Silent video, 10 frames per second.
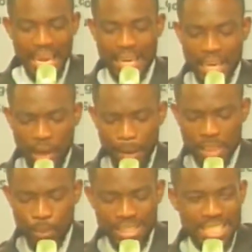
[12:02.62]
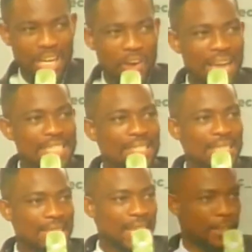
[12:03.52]
Kingdom exploits is Christ
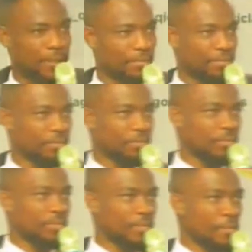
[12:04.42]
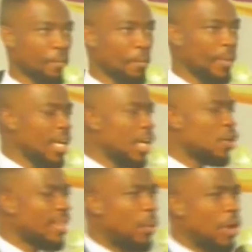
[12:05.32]
centered. In
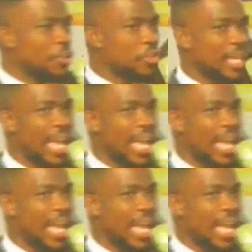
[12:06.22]
other words,